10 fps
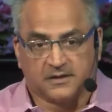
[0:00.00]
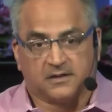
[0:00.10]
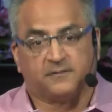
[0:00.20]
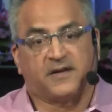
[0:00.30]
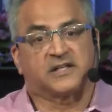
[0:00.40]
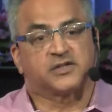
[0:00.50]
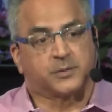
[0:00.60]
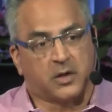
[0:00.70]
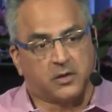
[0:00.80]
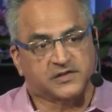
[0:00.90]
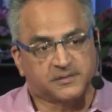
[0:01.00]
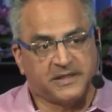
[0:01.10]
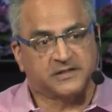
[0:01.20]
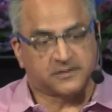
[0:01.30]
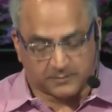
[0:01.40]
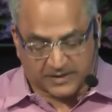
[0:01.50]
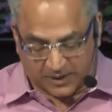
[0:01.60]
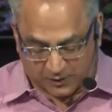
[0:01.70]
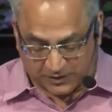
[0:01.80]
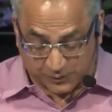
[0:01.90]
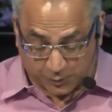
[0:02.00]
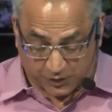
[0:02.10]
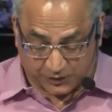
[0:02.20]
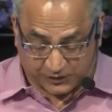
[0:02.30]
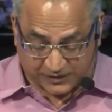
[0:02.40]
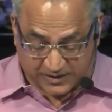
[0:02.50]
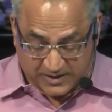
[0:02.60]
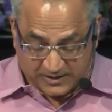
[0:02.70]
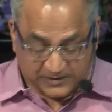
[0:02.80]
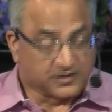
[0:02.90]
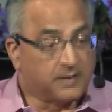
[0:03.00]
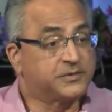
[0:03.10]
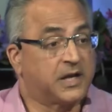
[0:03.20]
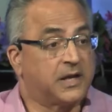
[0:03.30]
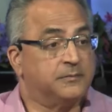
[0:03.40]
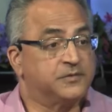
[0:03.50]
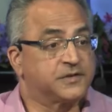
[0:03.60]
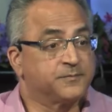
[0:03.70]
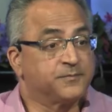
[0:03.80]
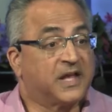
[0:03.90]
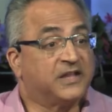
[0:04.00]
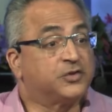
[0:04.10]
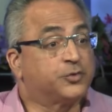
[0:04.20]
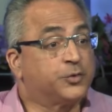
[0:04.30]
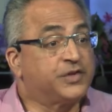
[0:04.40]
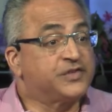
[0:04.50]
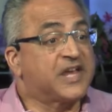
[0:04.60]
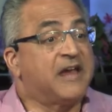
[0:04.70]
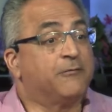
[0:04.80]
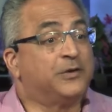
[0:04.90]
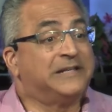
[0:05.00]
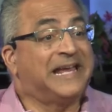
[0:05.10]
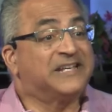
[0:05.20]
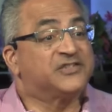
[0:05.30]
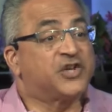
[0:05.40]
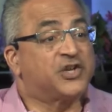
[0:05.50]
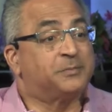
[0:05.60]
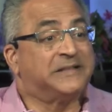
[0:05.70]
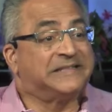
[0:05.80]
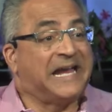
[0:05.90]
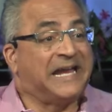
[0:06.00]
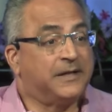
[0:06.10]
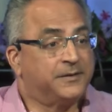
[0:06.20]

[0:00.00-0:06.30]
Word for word: The fact is, we all speak some careless words sometimes. And the truth is, every day is Judgment Day.